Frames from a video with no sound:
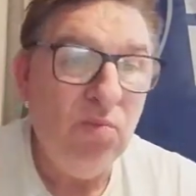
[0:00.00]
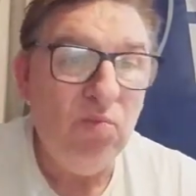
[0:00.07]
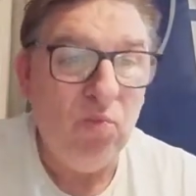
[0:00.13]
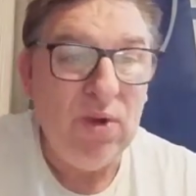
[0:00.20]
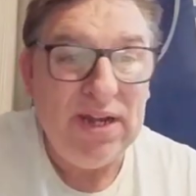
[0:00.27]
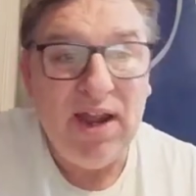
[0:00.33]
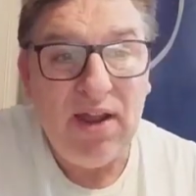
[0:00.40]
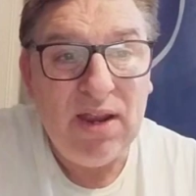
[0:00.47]

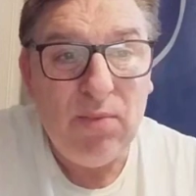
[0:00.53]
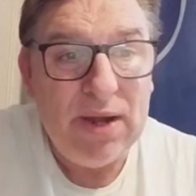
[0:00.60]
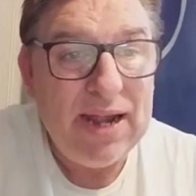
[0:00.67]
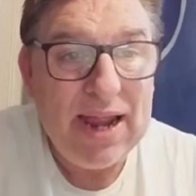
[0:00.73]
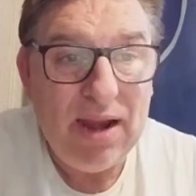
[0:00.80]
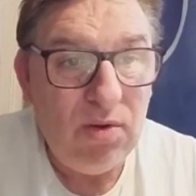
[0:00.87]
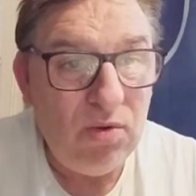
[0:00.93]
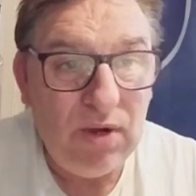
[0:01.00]
we know when
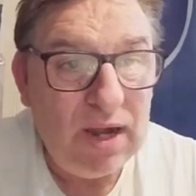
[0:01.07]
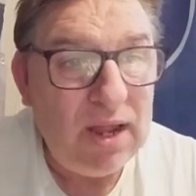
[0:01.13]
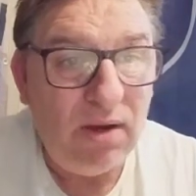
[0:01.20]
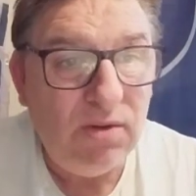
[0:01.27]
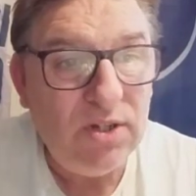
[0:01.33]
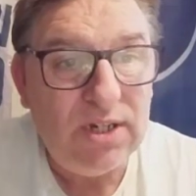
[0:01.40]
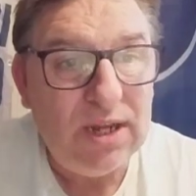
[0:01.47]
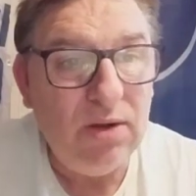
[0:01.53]
they're on
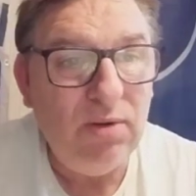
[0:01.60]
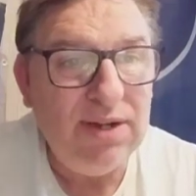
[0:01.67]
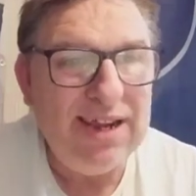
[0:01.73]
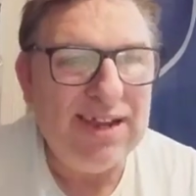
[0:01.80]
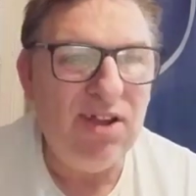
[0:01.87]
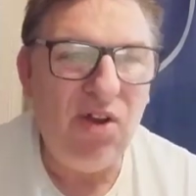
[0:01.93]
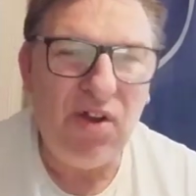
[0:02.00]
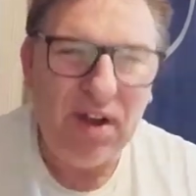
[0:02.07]
loan, so
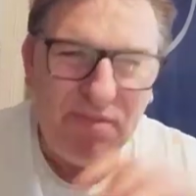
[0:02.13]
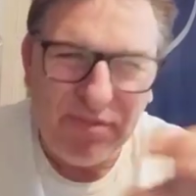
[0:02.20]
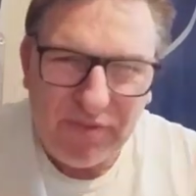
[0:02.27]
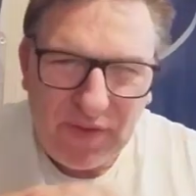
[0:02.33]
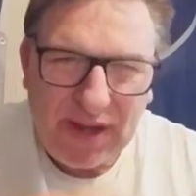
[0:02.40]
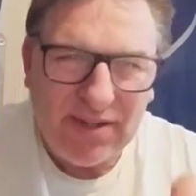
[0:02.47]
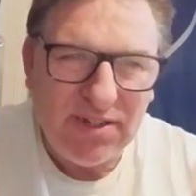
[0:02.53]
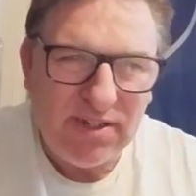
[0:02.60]
that kind of
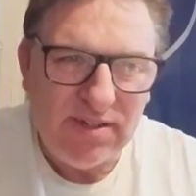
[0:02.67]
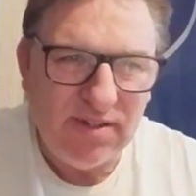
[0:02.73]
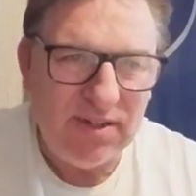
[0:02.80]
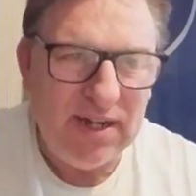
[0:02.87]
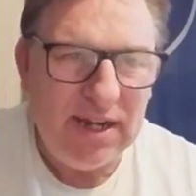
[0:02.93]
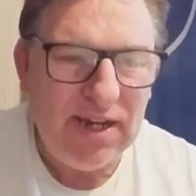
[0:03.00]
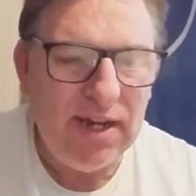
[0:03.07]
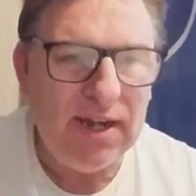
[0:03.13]
fits,
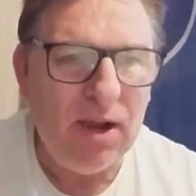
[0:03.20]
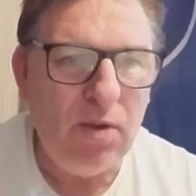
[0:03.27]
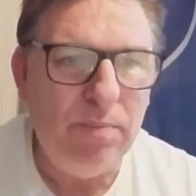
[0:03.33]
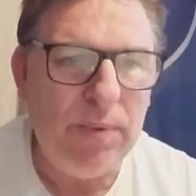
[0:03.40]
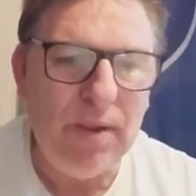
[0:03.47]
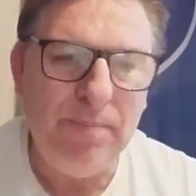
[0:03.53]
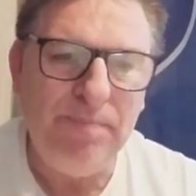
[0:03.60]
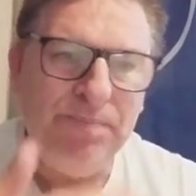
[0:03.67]
doesn't it? You know,
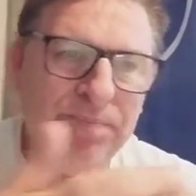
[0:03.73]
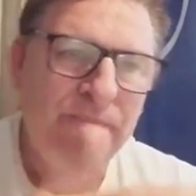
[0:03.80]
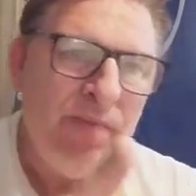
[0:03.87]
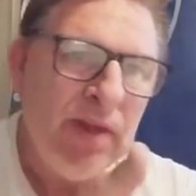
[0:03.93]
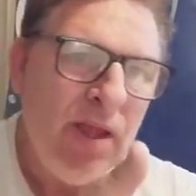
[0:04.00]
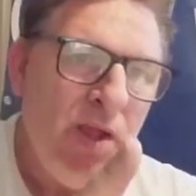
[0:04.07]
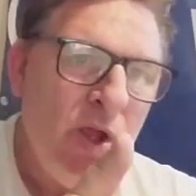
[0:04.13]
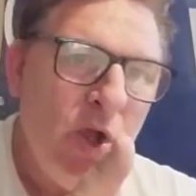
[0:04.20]
but
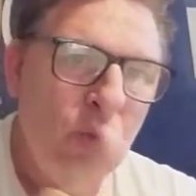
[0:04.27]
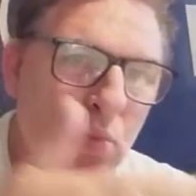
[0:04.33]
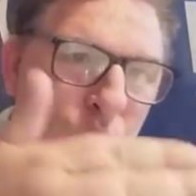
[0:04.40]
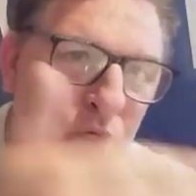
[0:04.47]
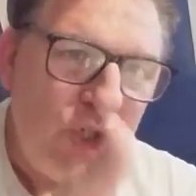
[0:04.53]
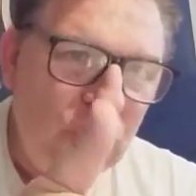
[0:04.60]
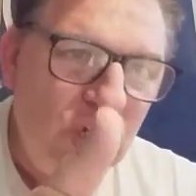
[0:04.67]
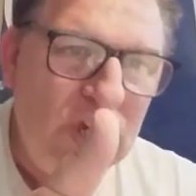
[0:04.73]

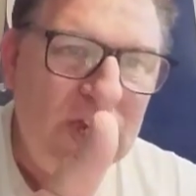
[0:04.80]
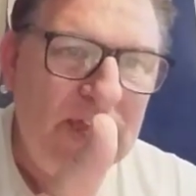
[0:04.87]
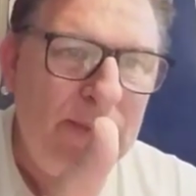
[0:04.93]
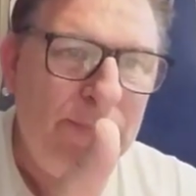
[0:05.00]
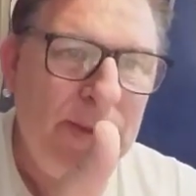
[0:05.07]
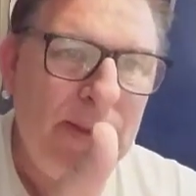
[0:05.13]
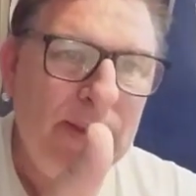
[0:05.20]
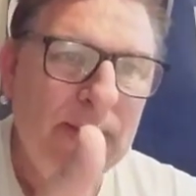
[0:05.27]
would you
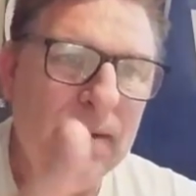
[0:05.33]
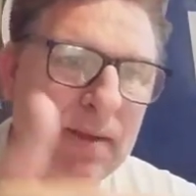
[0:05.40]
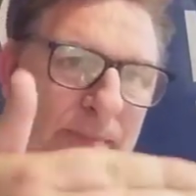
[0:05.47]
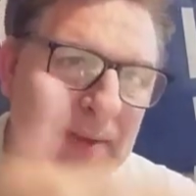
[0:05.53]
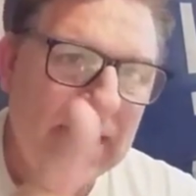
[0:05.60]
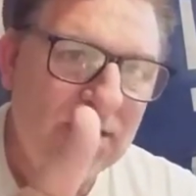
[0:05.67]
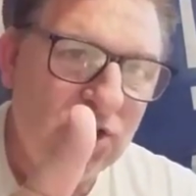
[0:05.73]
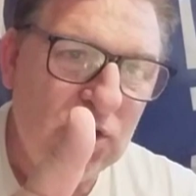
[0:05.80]
keep
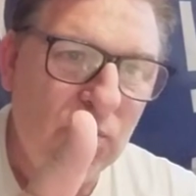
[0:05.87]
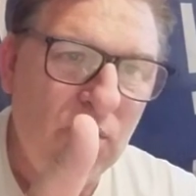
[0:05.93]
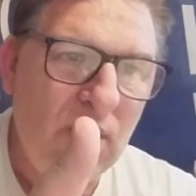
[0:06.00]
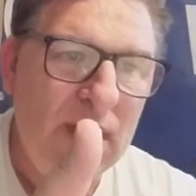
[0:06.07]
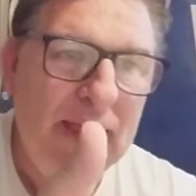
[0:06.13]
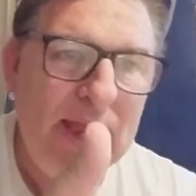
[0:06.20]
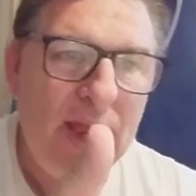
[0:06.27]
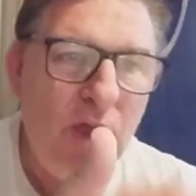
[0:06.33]

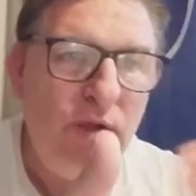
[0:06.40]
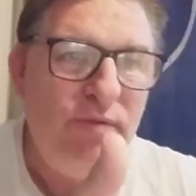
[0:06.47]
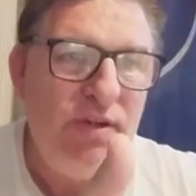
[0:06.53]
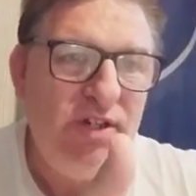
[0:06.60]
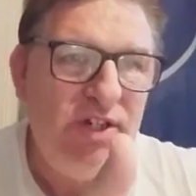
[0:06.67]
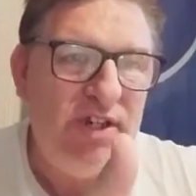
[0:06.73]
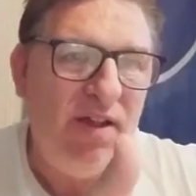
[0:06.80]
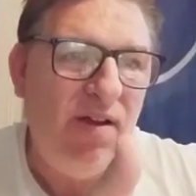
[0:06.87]
Why over
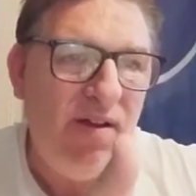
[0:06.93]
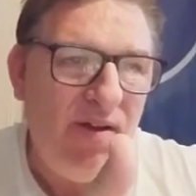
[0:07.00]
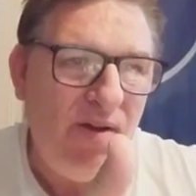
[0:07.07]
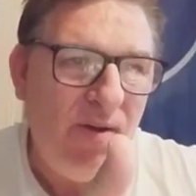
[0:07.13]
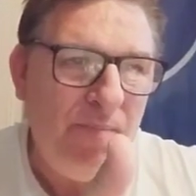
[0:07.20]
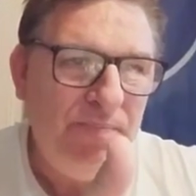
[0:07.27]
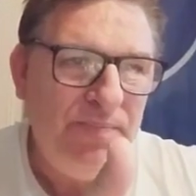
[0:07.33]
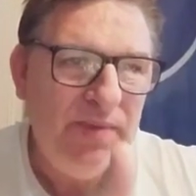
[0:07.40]

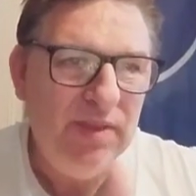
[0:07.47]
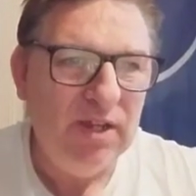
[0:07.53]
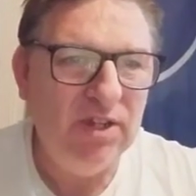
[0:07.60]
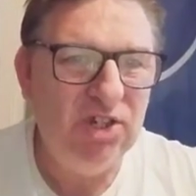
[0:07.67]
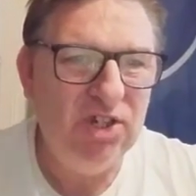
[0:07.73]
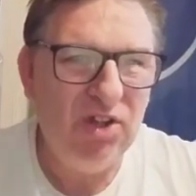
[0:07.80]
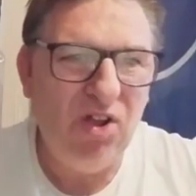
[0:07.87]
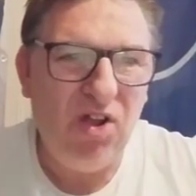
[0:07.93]
Zaha? Does
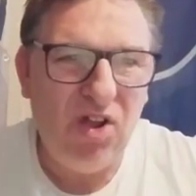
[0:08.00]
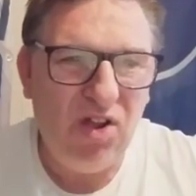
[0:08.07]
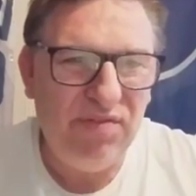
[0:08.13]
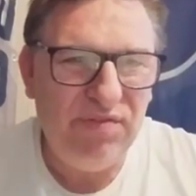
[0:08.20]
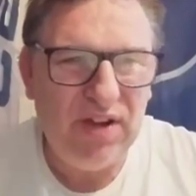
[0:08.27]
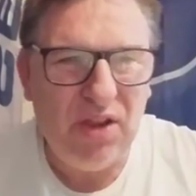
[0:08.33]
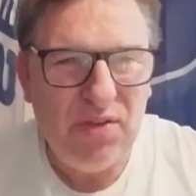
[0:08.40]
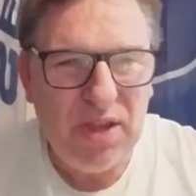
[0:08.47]
Zaha
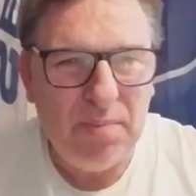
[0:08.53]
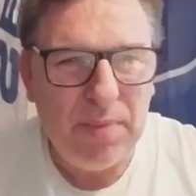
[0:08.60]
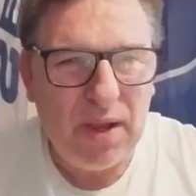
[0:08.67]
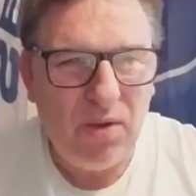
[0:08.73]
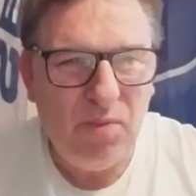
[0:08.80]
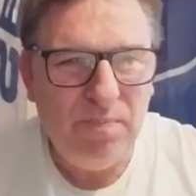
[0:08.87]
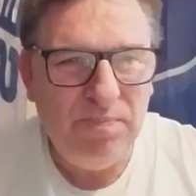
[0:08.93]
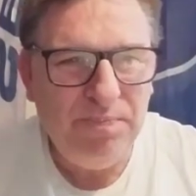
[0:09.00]
float your
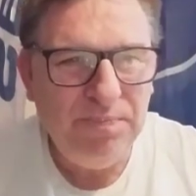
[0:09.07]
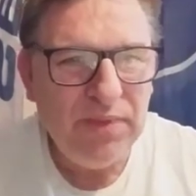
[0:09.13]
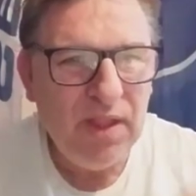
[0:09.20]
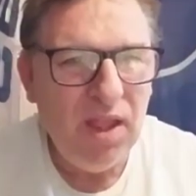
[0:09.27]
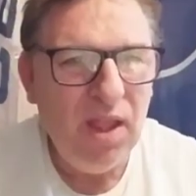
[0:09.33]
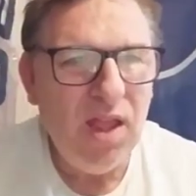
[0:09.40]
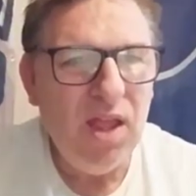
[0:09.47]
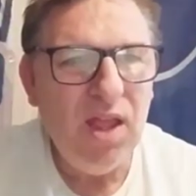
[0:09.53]
boat?
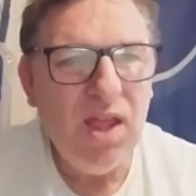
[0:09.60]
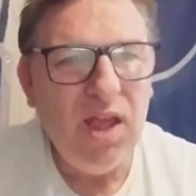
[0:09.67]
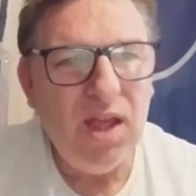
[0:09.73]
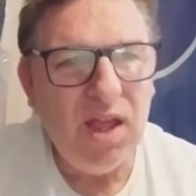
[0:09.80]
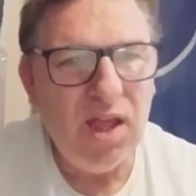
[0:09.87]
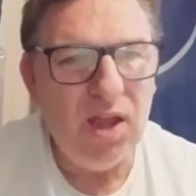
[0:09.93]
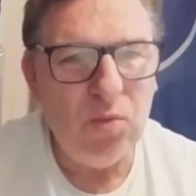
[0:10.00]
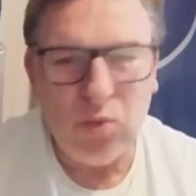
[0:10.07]

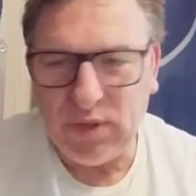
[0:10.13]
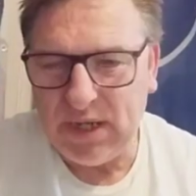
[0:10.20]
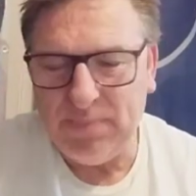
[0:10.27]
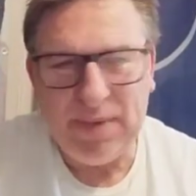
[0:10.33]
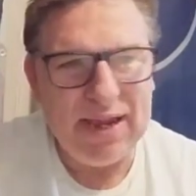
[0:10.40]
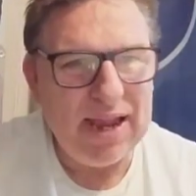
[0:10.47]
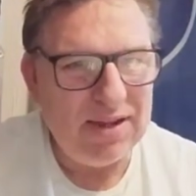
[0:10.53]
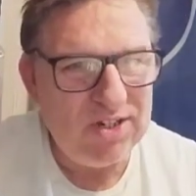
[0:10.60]
Uh, would he
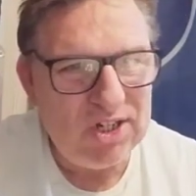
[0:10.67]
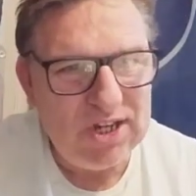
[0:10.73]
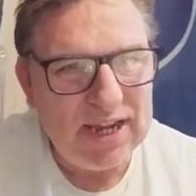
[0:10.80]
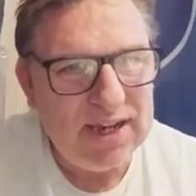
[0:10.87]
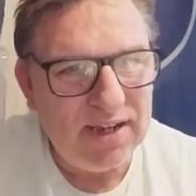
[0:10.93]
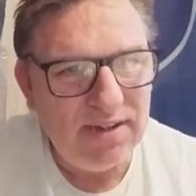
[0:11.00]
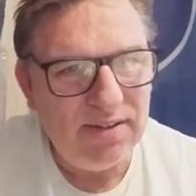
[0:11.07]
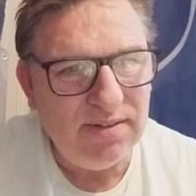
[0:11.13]
be our
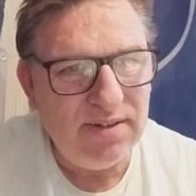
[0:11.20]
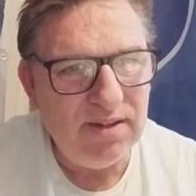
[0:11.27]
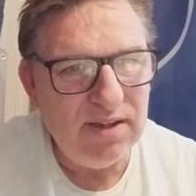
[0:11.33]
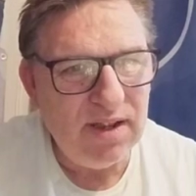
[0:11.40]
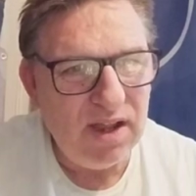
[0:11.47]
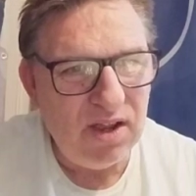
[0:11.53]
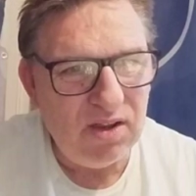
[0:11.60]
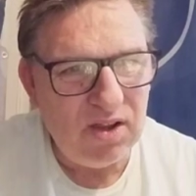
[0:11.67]
second
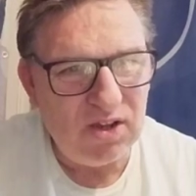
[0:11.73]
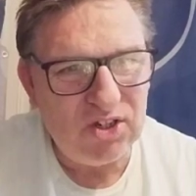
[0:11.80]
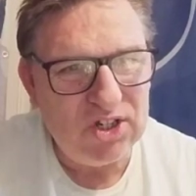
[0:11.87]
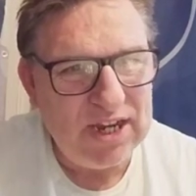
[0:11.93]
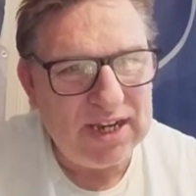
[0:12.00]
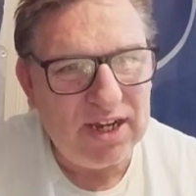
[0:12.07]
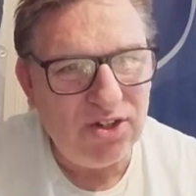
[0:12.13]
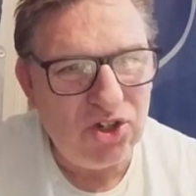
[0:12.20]
uh, our
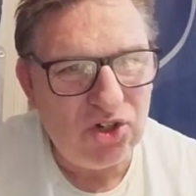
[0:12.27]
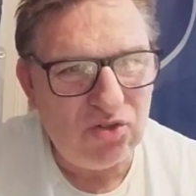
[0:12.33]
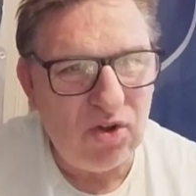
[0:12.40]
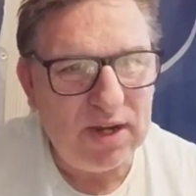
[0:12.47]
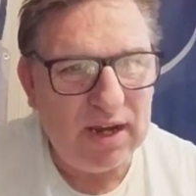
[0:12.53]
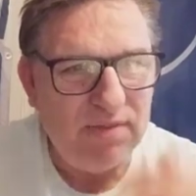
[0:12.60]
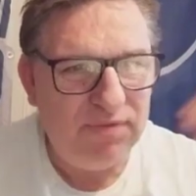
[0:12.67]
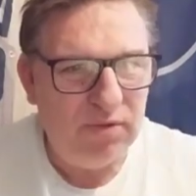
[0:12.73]
second
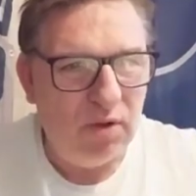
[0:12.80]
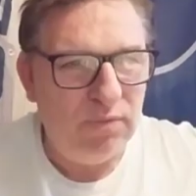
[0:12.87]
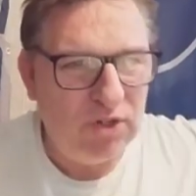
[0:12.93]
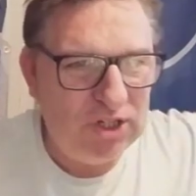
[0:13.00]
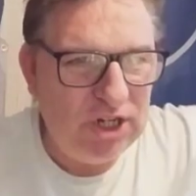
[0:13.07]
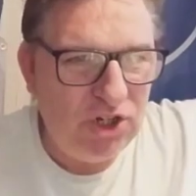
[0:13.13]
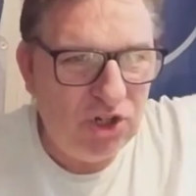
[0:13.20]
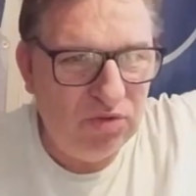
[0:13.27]
striker if
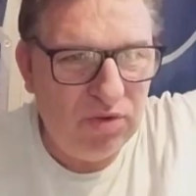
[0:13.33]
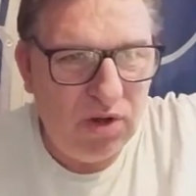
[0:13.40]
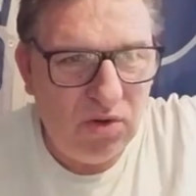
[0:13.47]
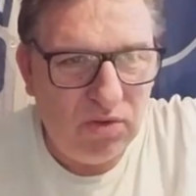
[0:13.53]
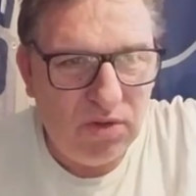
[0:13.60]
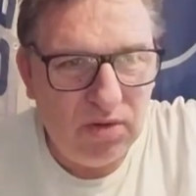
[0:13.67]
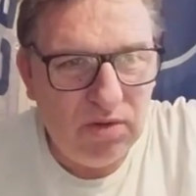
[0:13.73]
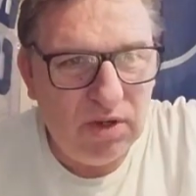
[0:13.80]
obviously
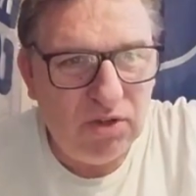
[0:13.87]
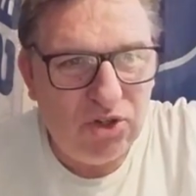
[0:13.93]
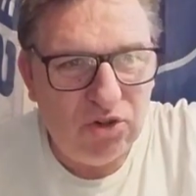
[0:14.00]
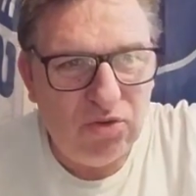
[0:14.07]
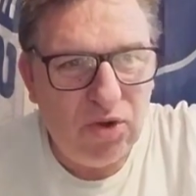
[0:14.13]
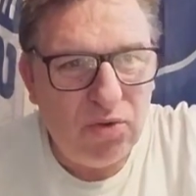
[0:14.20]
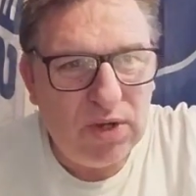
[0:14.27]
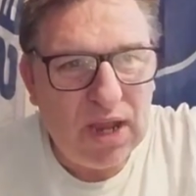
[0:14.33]
Giroud
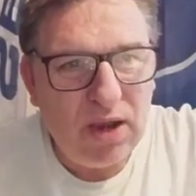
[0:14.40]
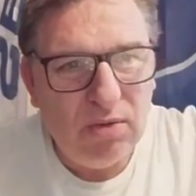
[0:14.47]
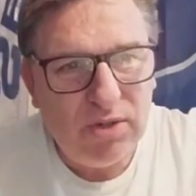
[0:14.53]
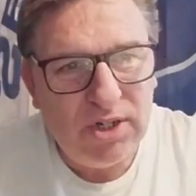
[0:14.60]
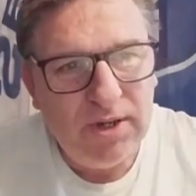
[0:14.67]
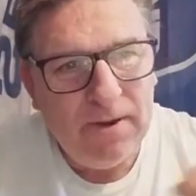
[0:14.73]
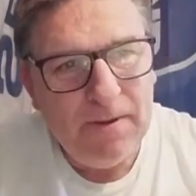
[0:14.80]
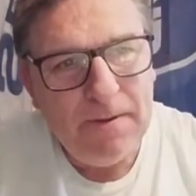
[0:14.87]
Giroud goes?